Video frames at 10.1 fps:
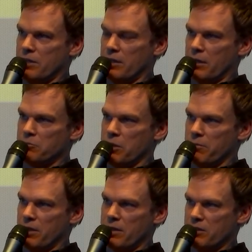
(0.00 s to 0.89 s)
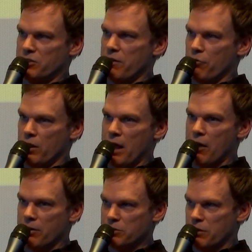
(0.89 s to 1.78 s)
telling him something that he's never
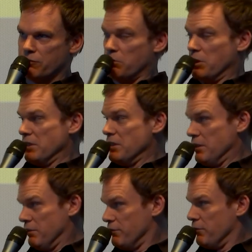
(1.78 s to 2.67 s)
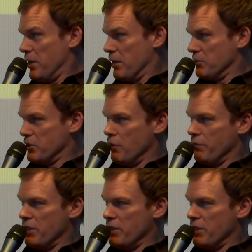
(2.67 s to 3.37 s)
allowed himself to believe about himself,